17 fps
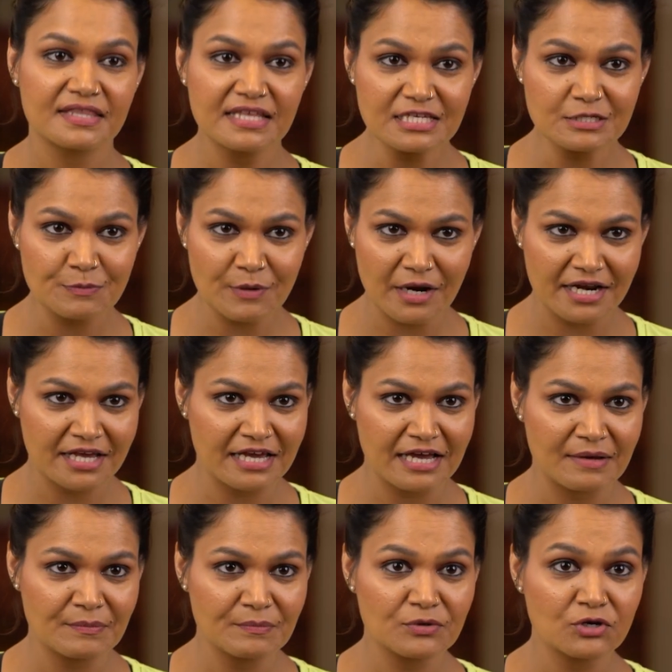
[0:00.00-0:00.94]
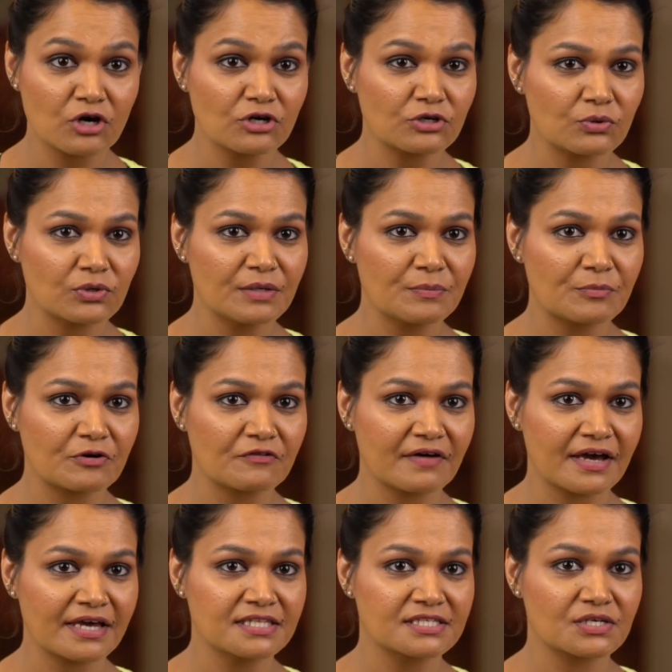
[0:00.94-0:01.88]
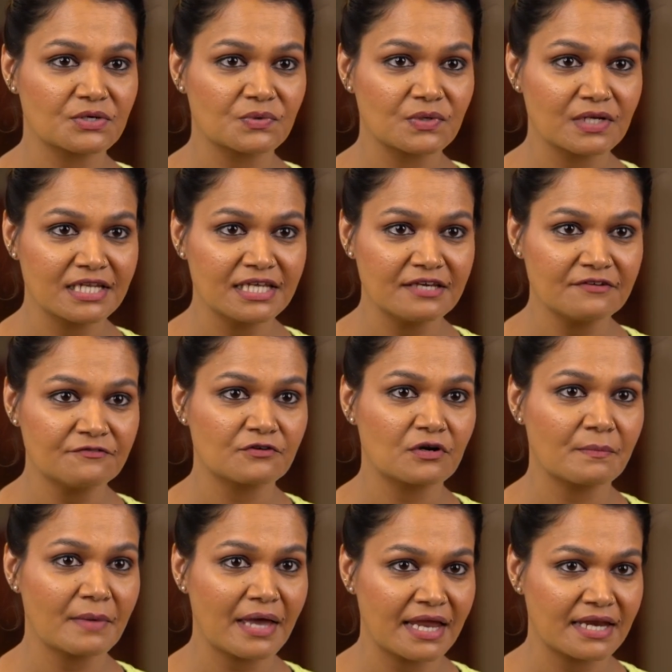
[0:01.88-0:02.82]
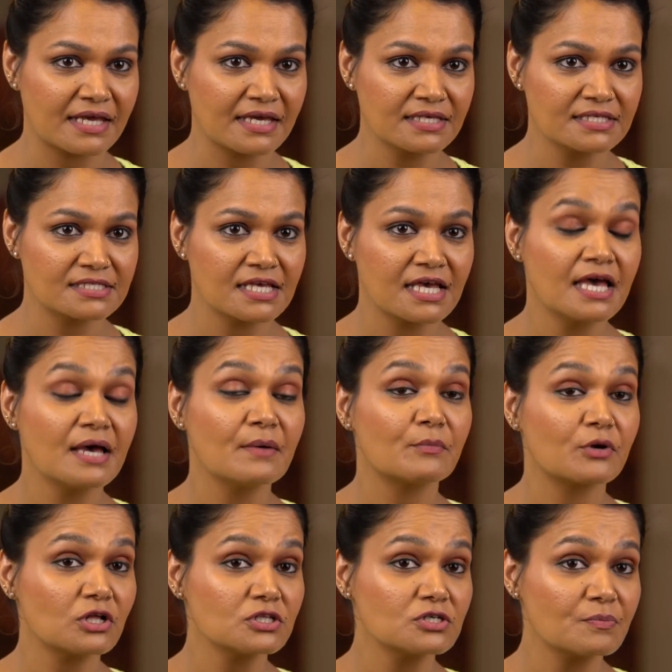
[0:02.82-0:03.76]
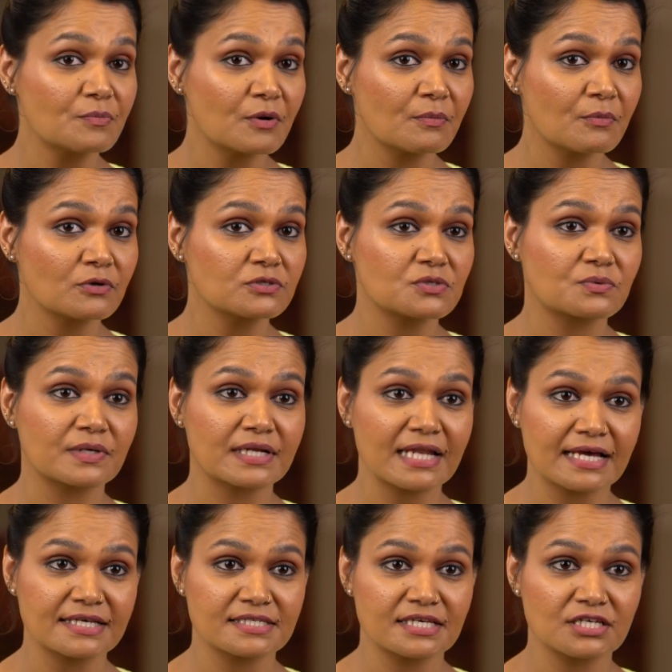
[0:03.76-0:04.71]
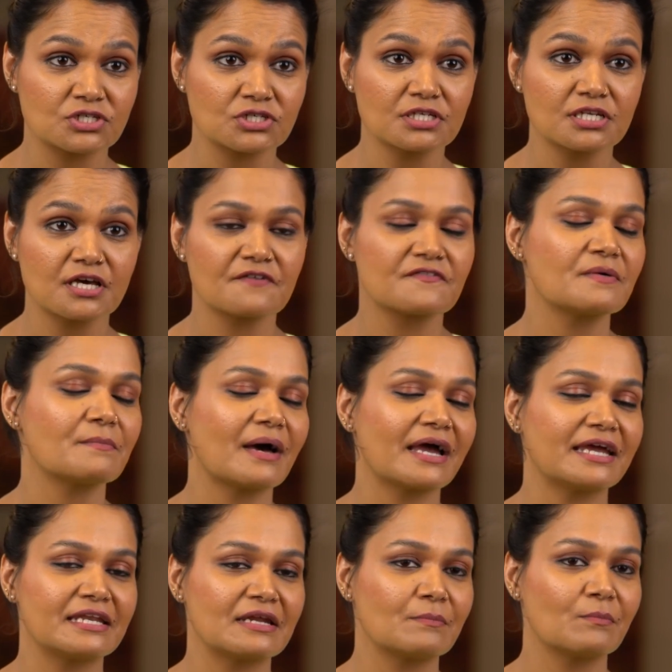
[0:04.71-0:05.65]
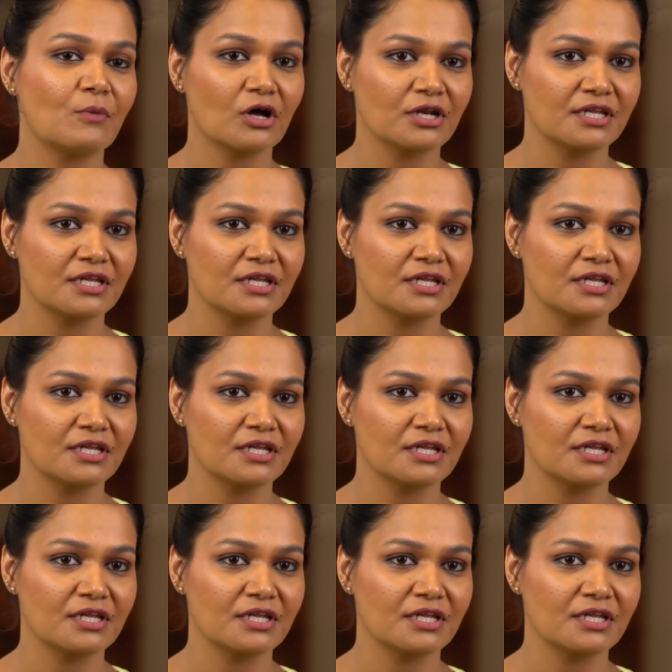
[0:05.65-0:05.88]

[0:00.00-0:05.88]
This pranayam not only provides relief from headaches but also promotes relaxation of the mind and